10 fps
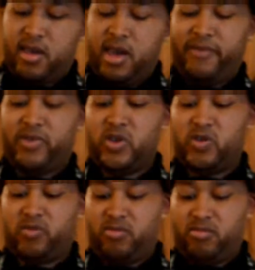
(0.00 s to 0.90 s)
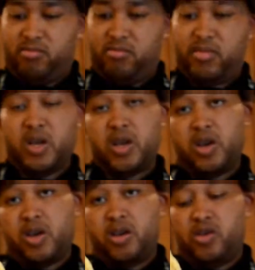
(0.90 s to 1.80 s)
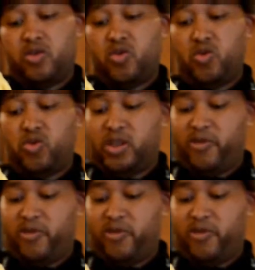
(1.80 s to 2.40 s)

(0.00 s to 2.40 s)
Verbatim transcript: after your your noodles have